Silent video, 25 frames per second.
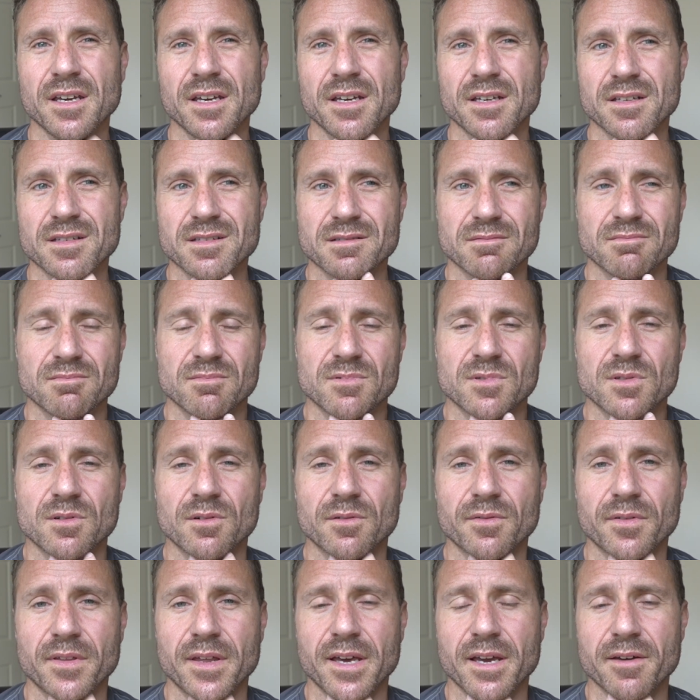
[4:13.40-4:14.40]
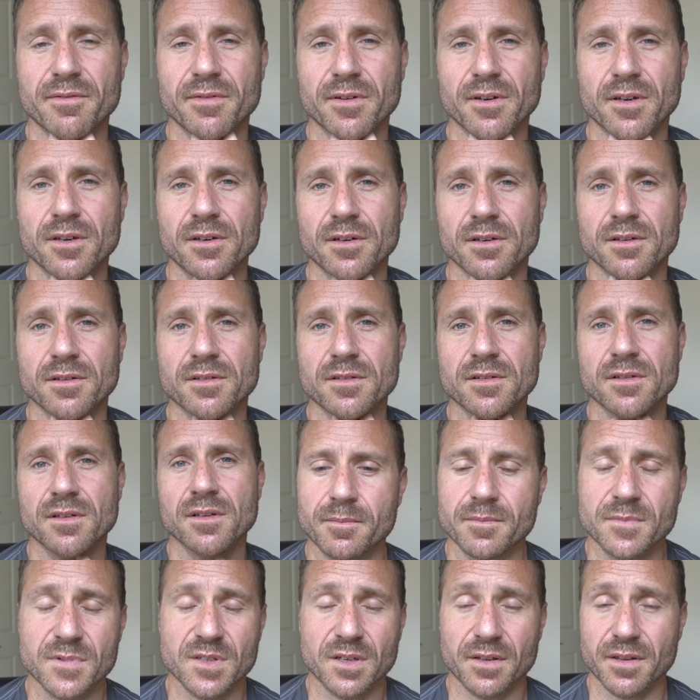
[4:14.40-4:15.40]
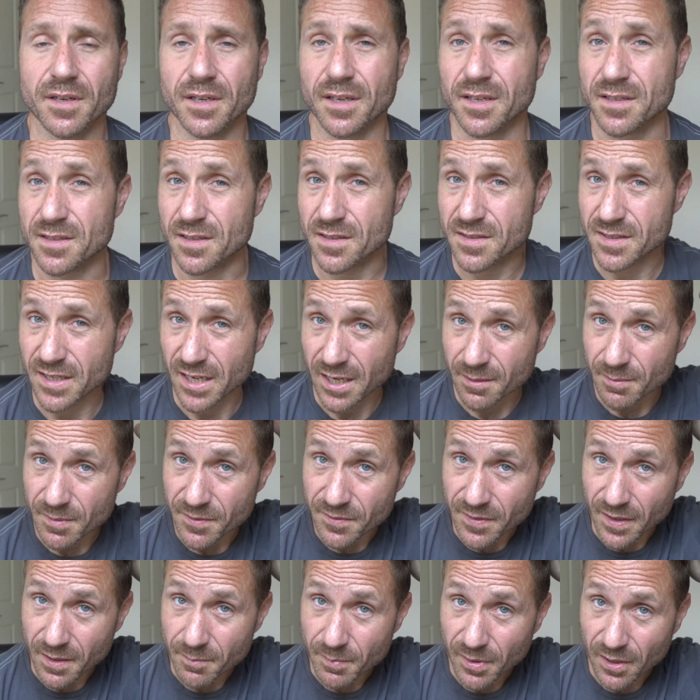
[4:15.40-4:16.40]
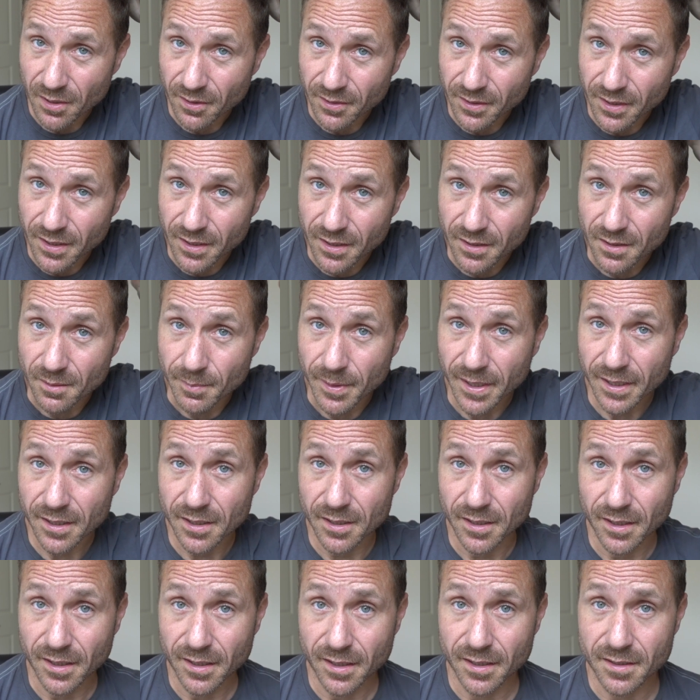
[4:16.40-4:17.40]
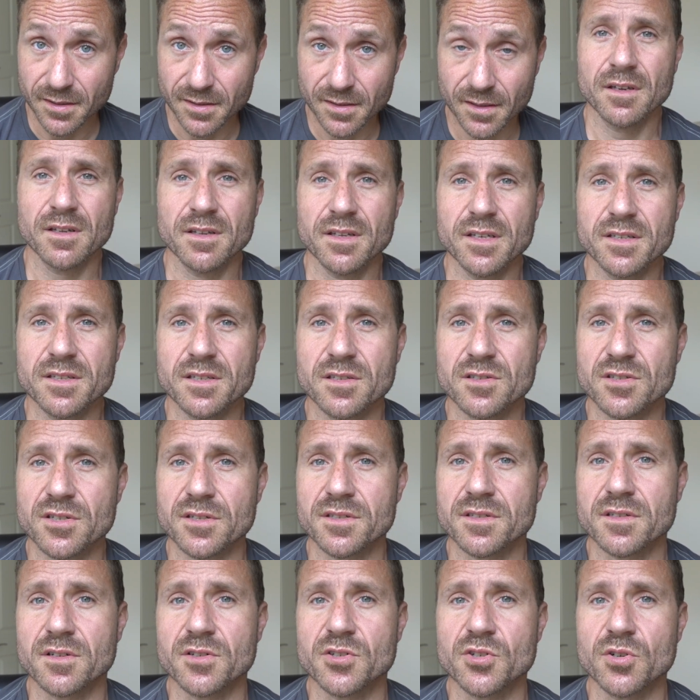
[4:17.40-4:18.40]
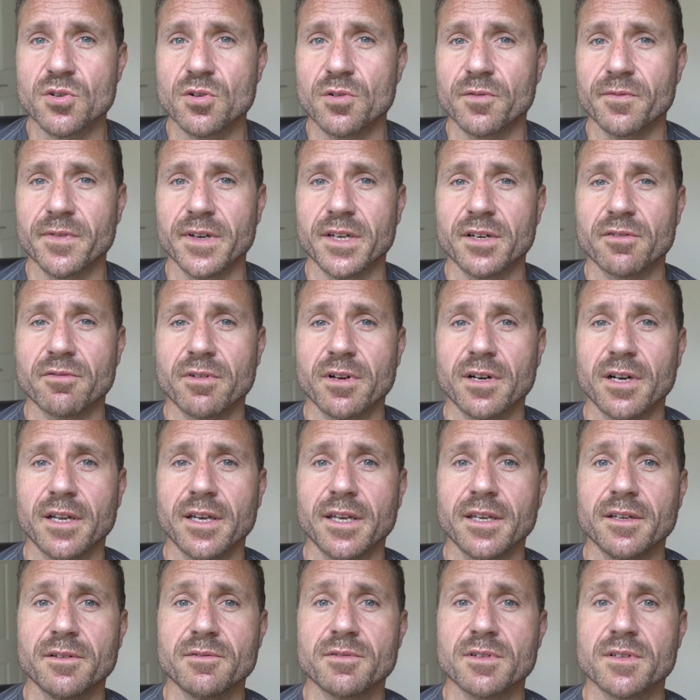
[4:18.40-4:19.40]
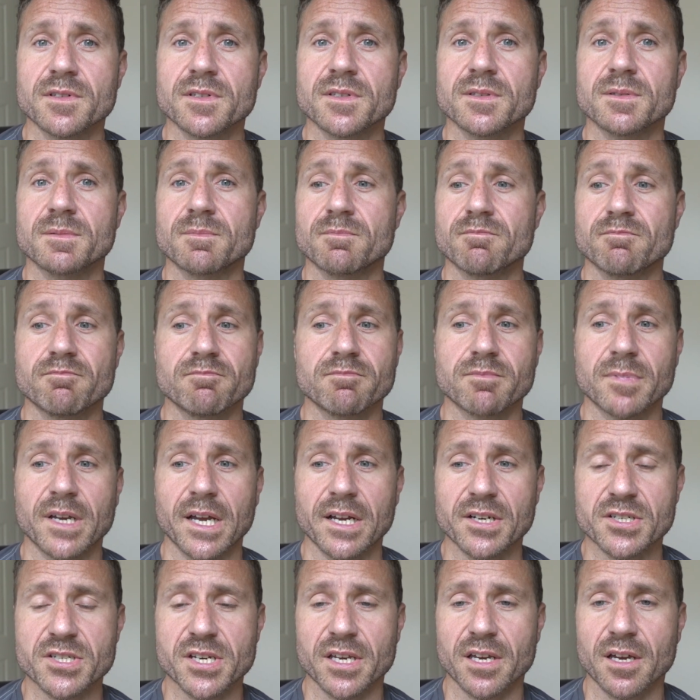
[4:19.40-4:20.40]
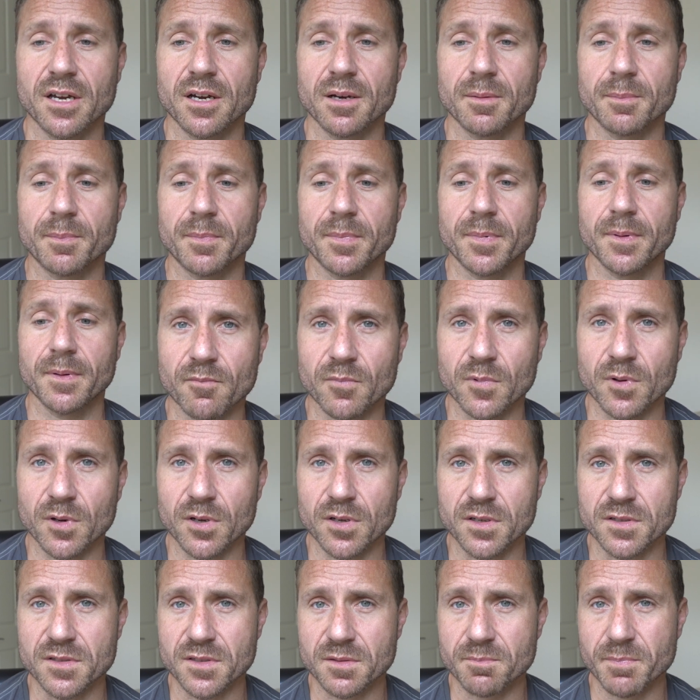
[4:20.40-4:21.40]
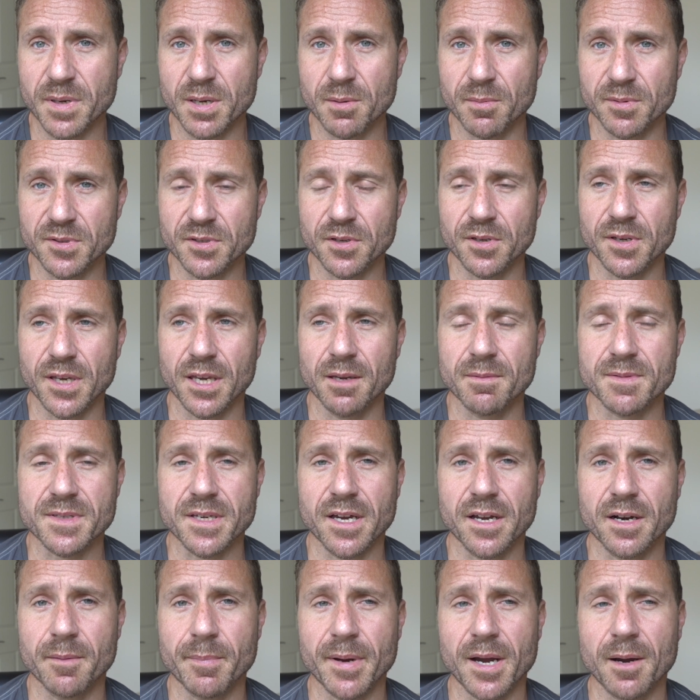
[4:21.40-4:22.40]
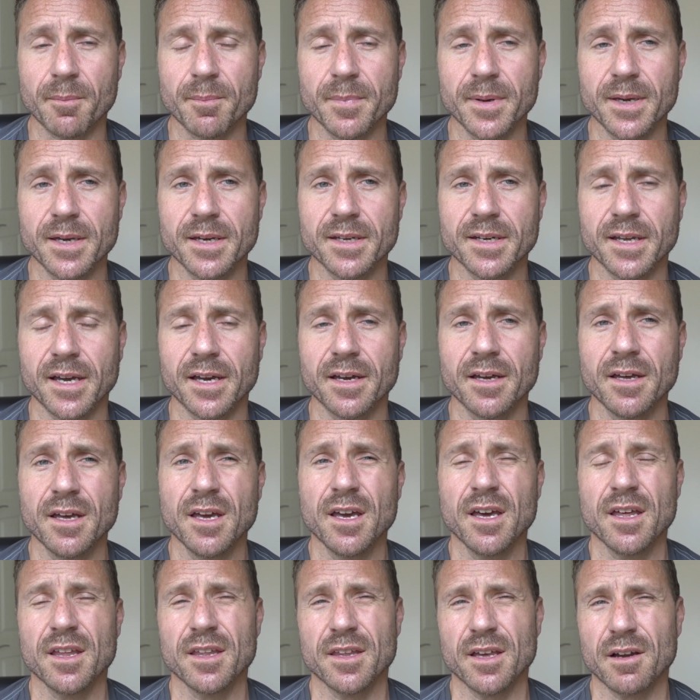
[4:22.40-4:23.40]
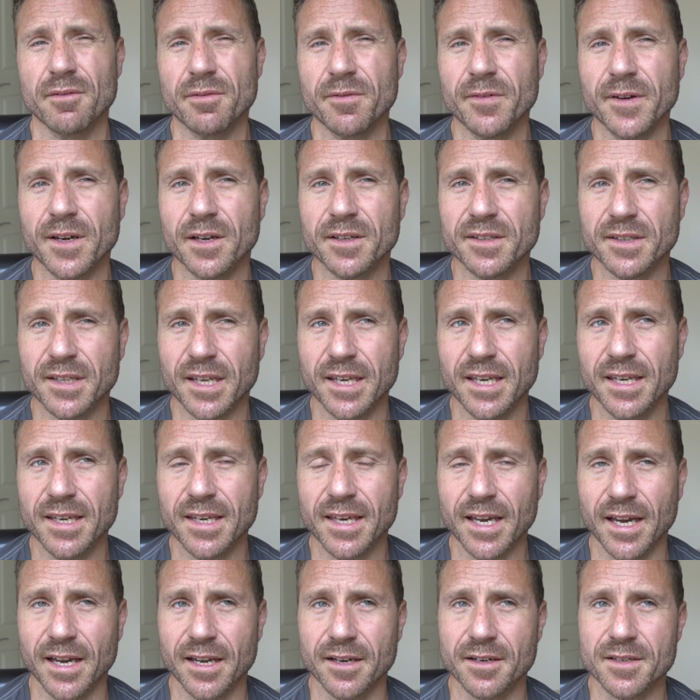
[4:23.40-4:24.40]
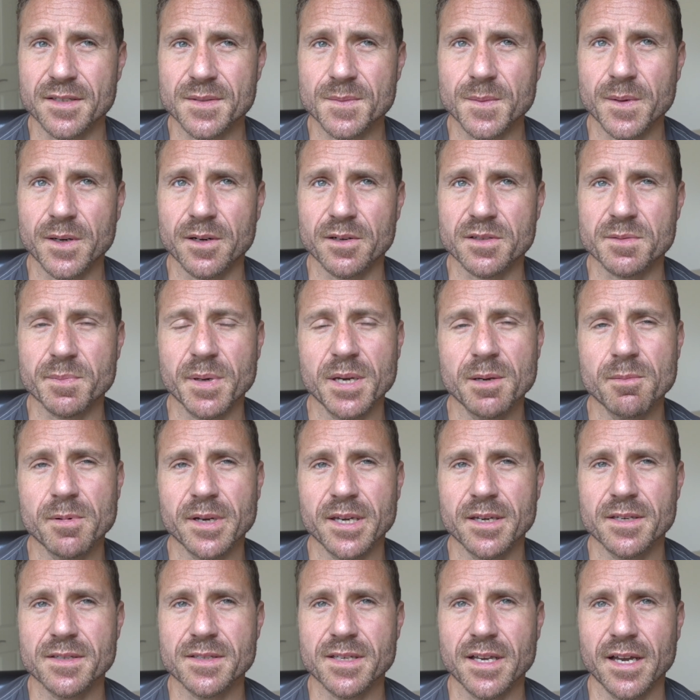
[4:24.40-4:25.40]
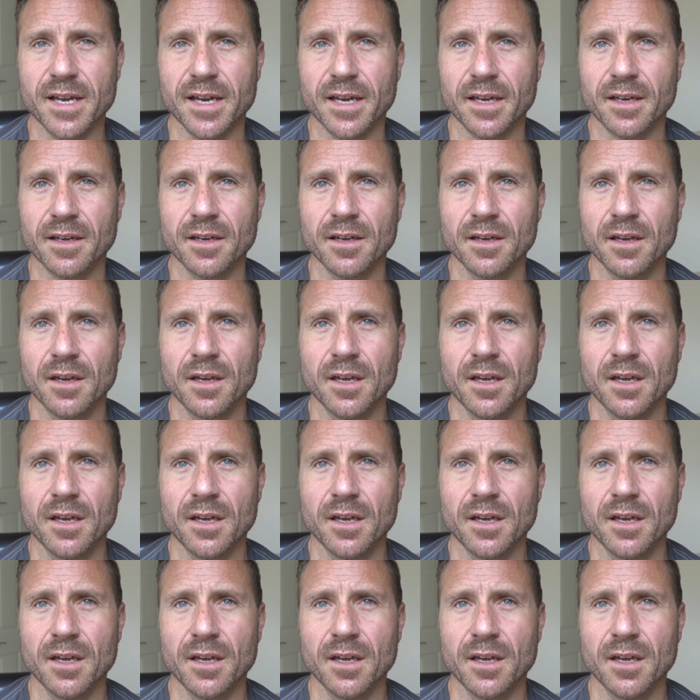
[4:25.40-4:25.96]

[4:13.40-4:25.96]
It's sort of there for good. So I think it's the same if they plant it in the back of your head. This is just a short vid really, just catching up, because people do keep saying about beard hair. The other thing I keep getting as well is people keep saying,